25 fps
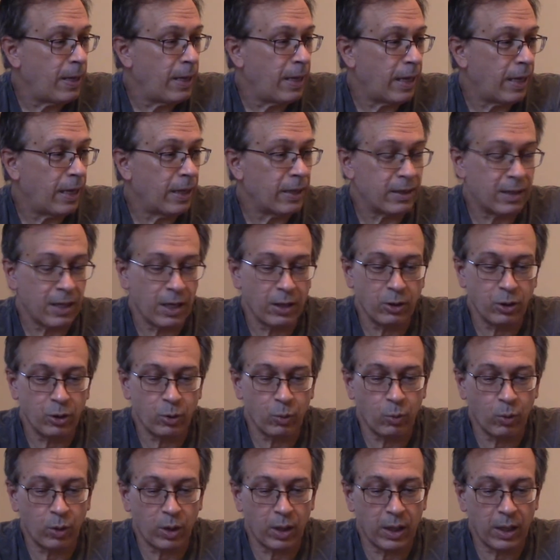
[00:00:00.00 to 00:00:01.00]
and it tells you
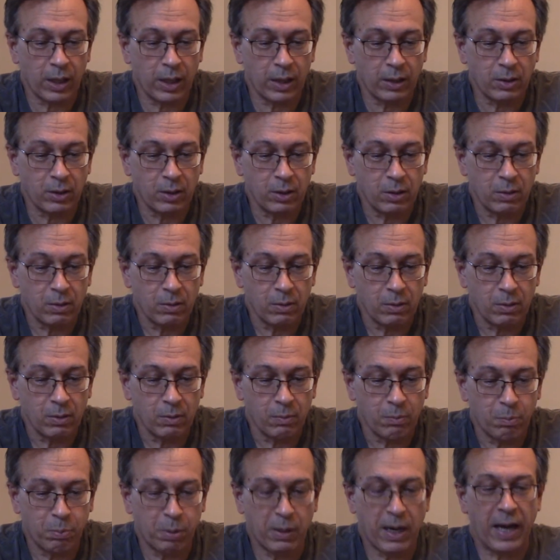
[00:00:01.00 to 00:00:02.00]
what it is.
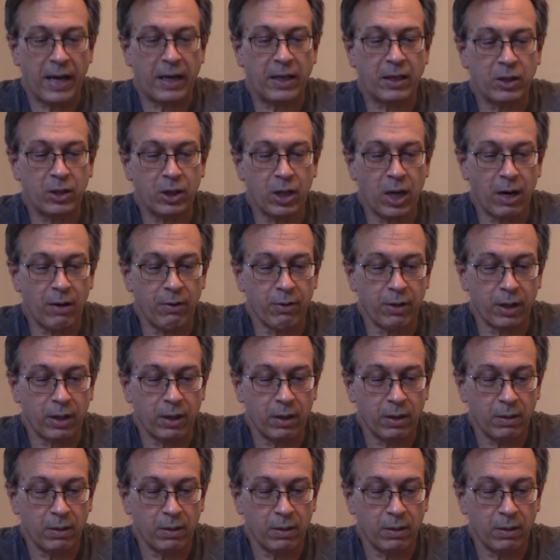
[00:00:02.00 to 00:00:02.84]
Black cherry.